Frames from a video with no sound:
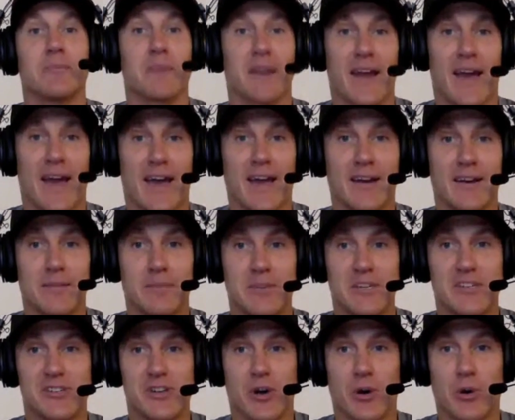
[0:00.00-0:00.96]
Manhattan
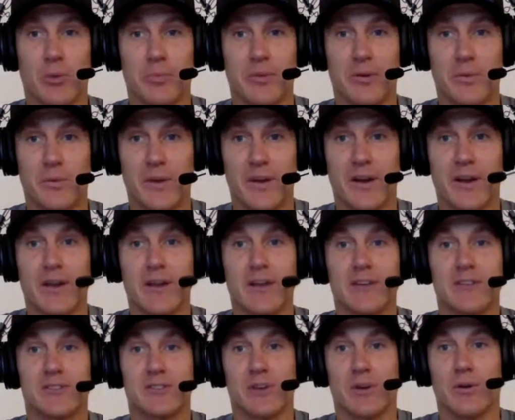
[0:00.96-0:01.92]
Beach Open win.
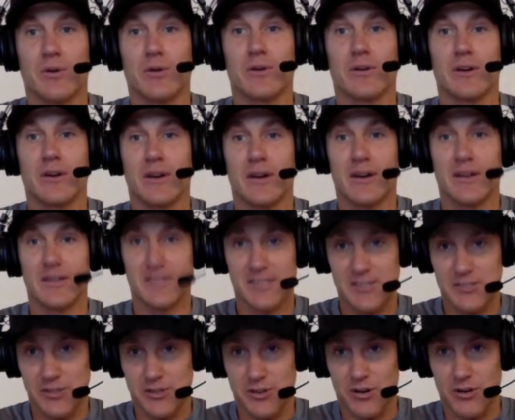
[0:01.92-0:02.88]
So
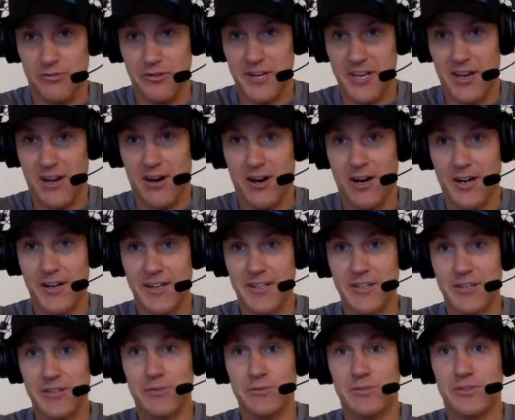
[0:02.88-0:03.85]
since you're already on
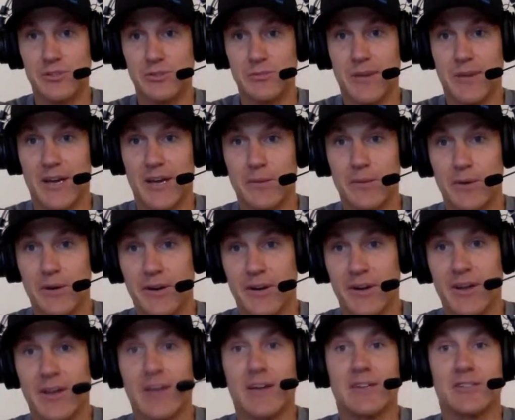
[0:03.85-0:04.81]
YouTube, Edward,
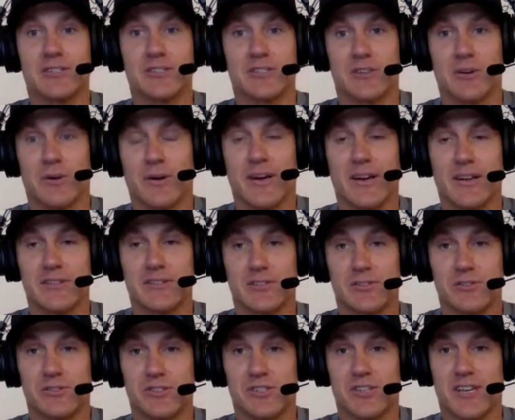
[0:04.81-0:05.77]
just go ahead and
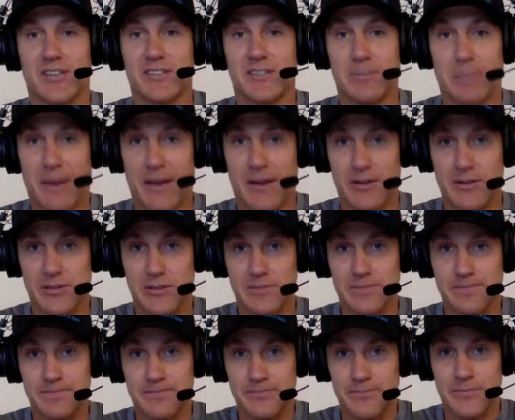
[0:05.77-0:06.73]
search Casey
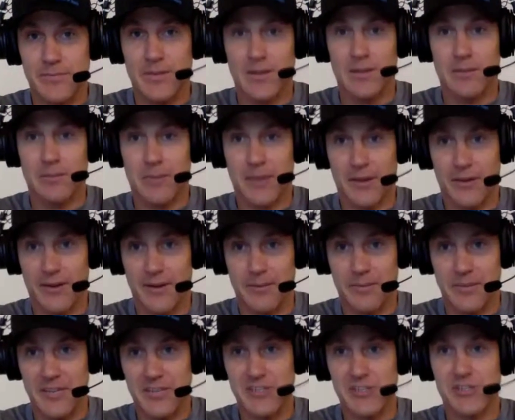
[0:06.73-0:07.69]
Patterson, Better
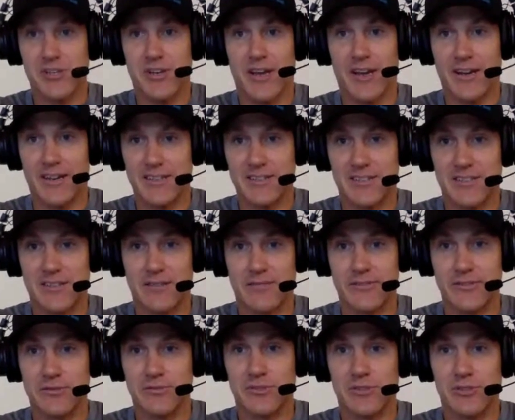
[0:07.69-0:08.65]
at Beach, and his
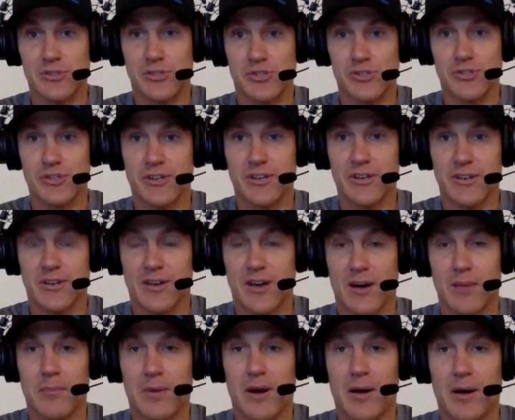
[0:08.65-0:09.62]
interviews should
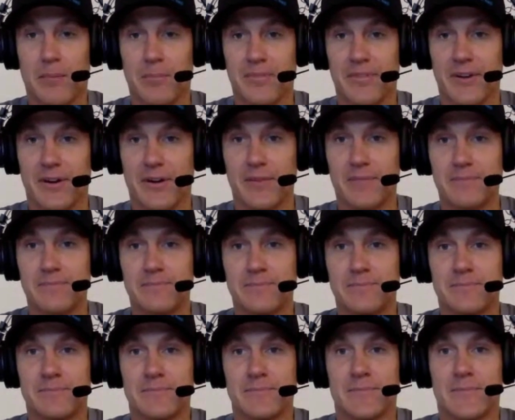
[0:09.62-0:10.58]
come up there.
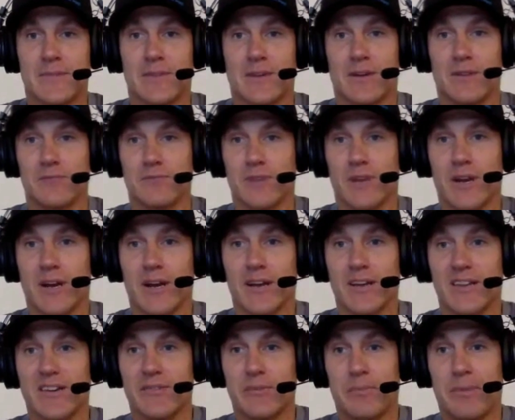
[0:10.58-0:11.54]
All right,
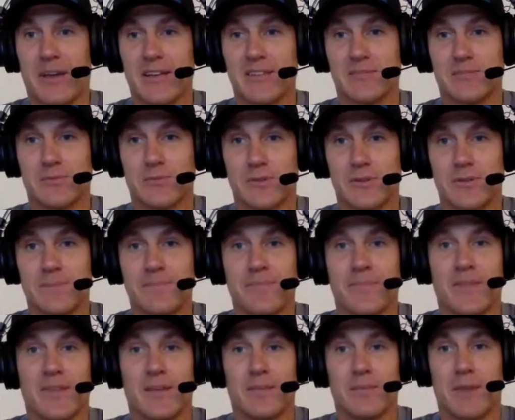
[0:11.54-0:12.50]
Kevin Passport,
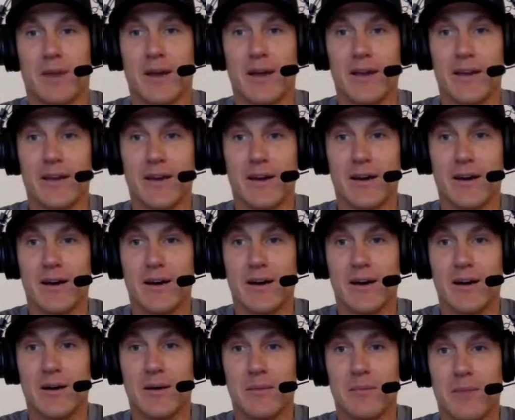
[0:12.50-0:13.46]

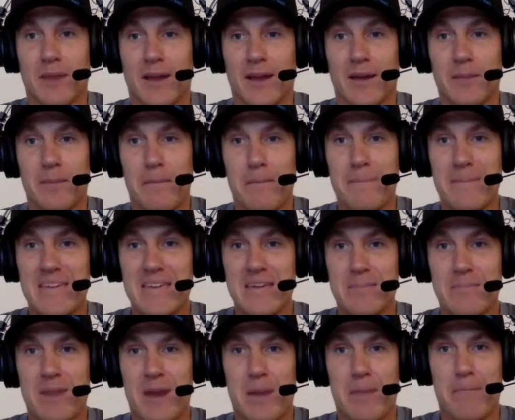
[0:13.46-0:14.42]
my
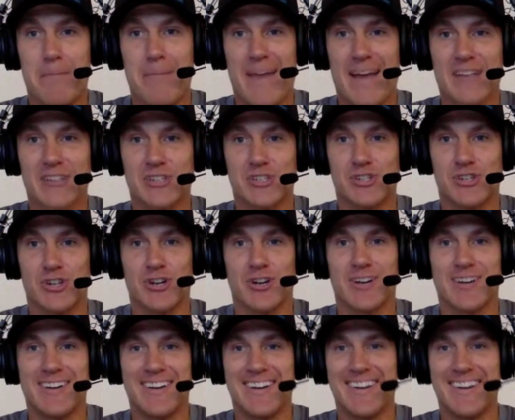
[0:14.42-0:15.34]
meme master.